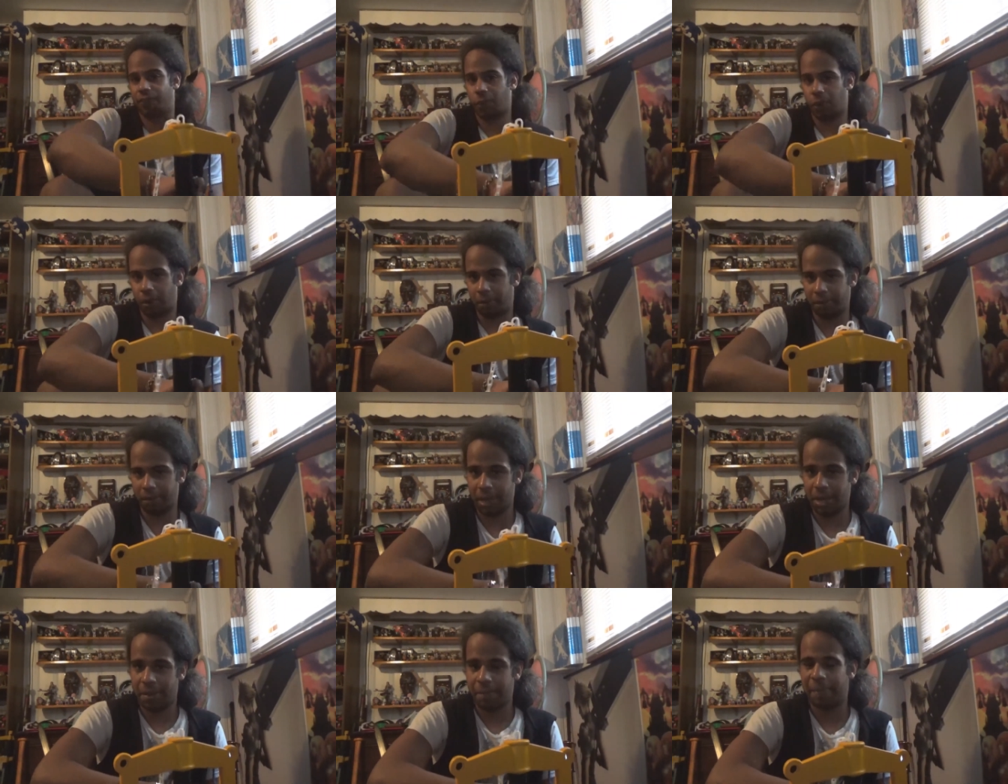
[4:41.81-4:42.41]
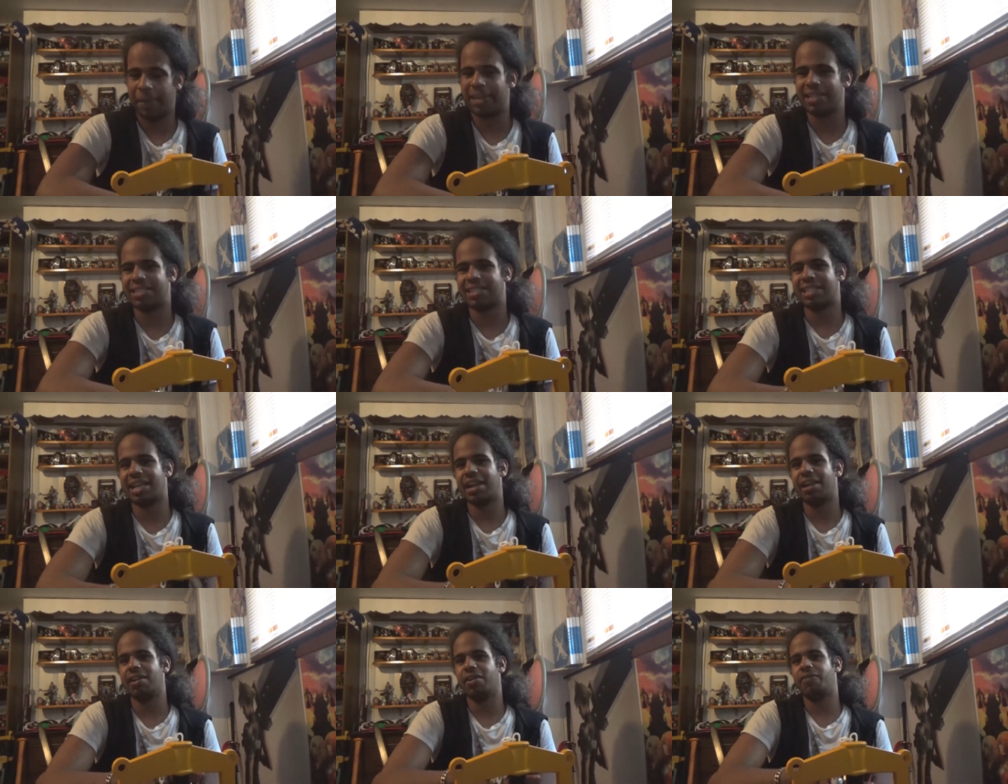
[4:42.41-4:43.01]
form, but
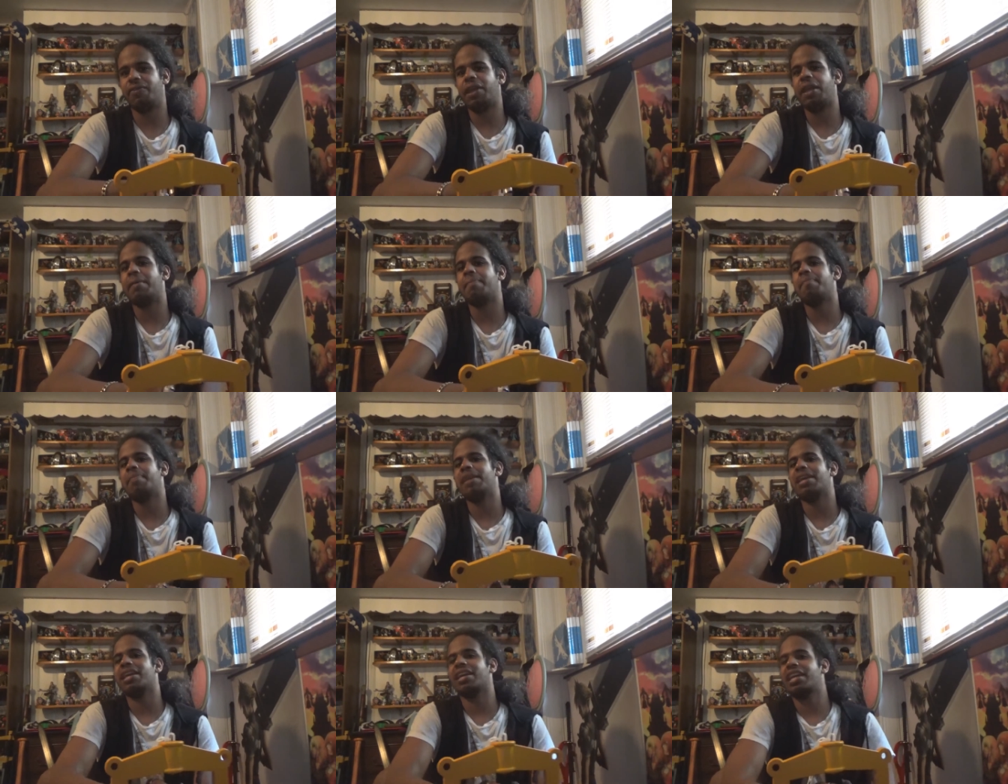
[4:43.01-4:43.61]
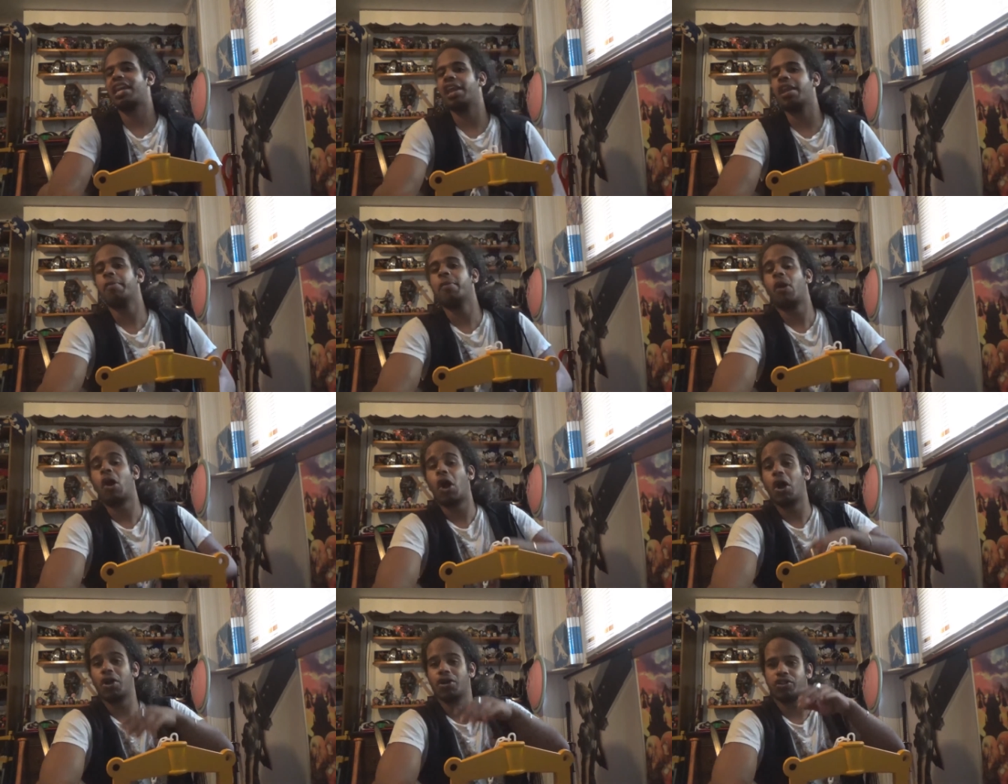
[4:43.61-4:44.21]
instead of it being Kingdom
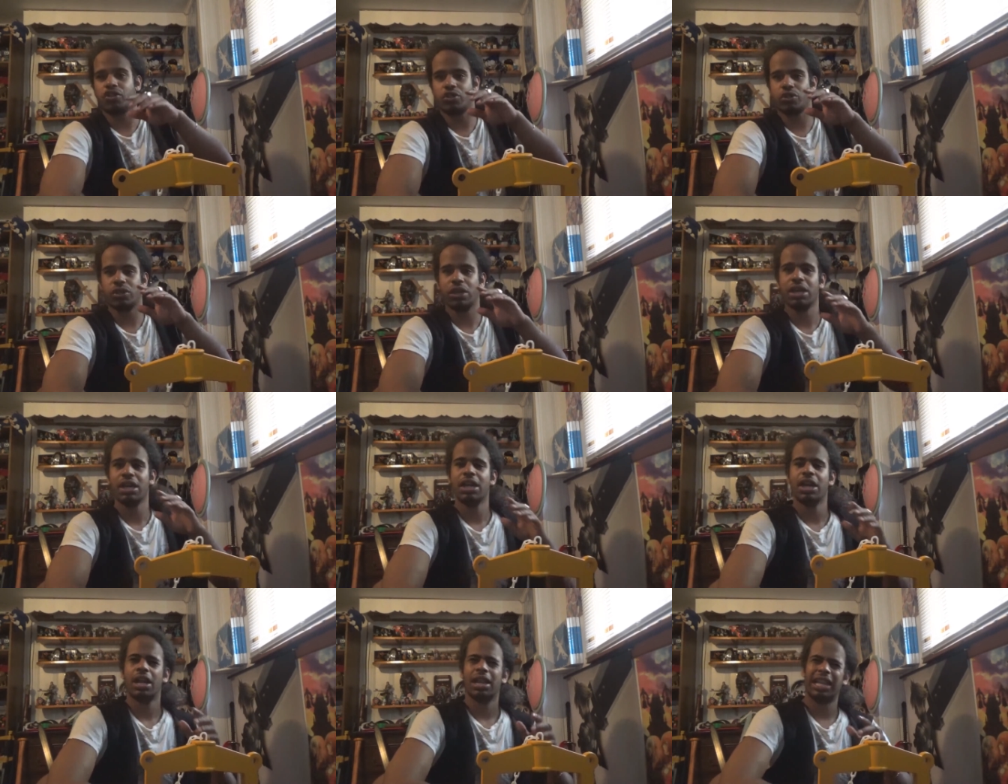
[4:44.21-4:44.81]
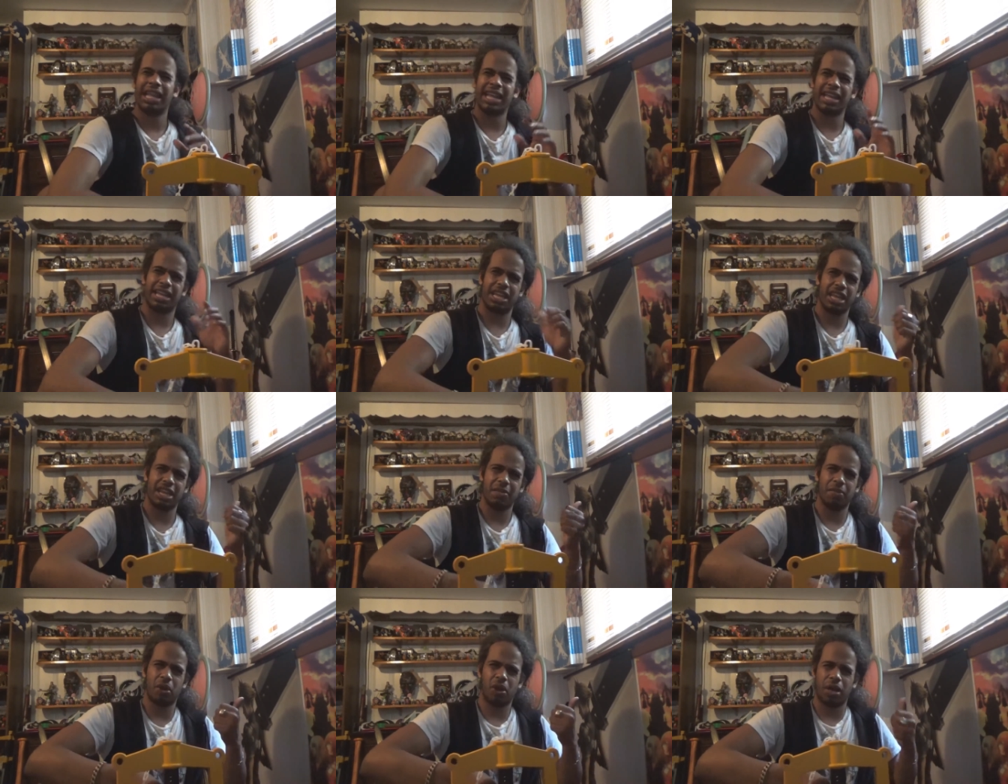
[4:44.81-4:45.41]
Hearts, like in
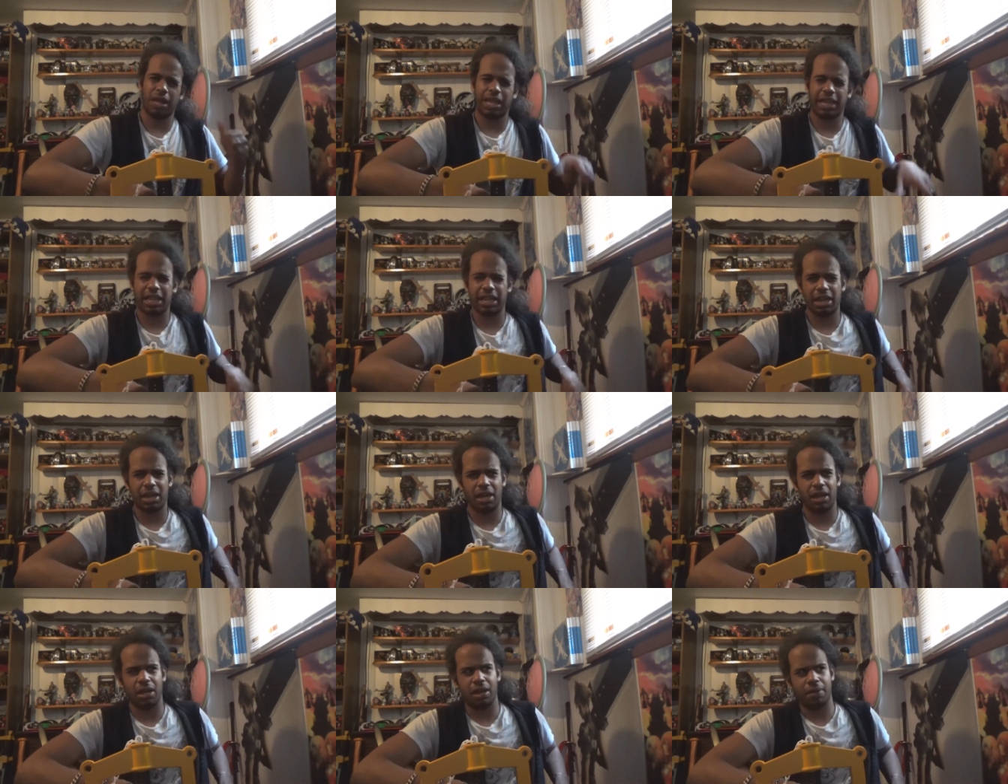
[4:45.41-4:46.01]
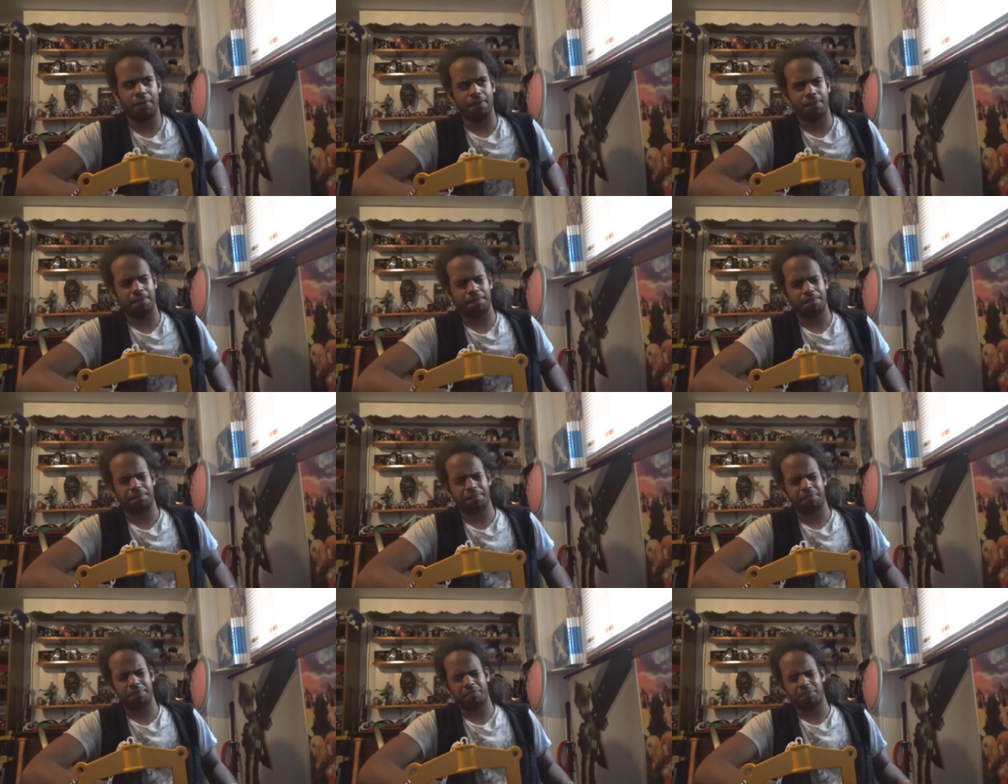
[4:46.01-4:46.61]
Kingdom Hearts, like in
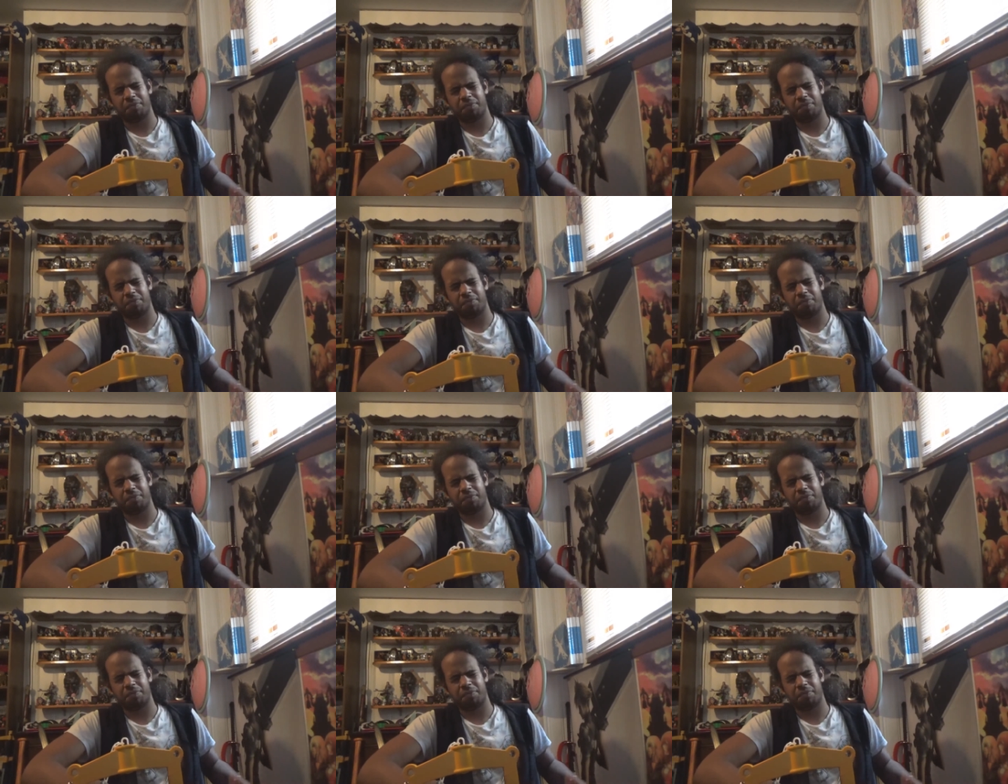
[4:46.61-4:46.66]
um,